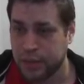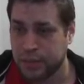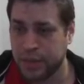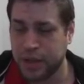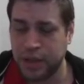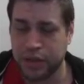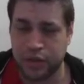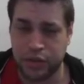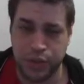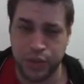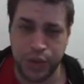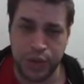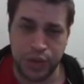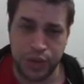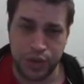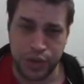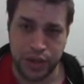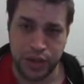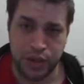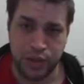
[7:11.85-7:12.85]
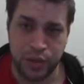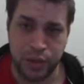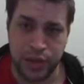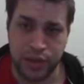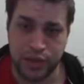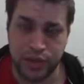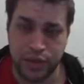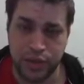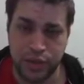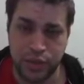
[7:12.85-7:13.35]
but it's free, you can
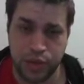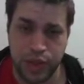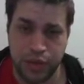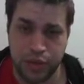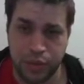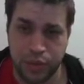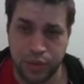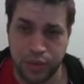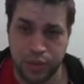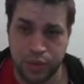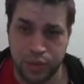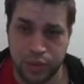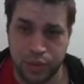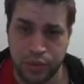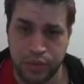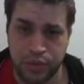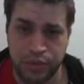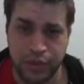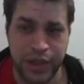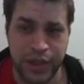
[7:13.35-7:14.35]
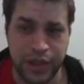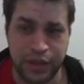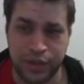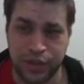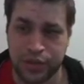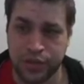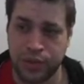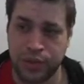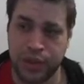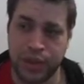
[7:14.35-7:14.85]
raise it to level 5,
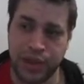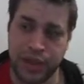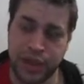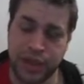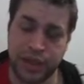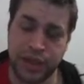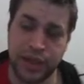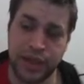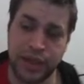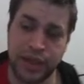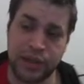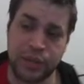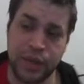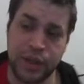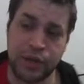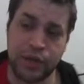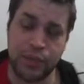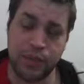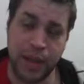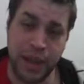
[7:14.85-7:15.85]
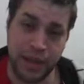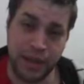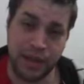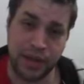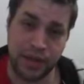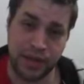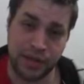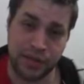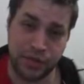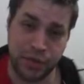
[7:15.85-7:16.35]
so I kinda recommend
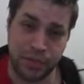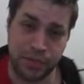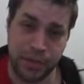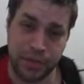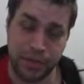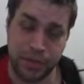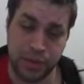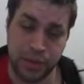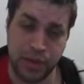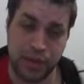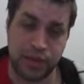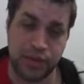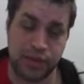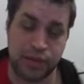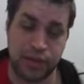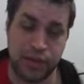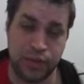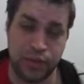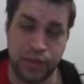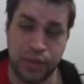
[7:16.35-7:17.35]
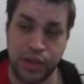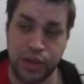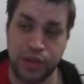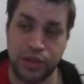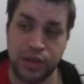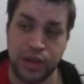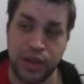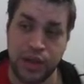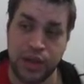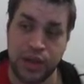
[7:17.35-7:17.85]
this for people that still
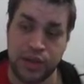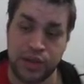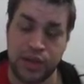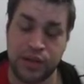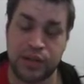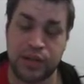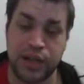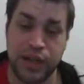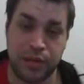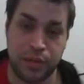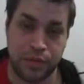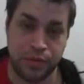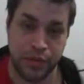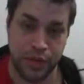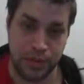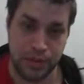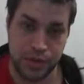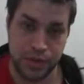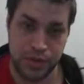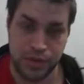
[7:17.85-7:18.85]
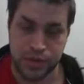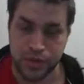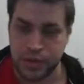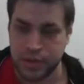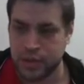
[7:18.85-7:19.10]
need this type of damage.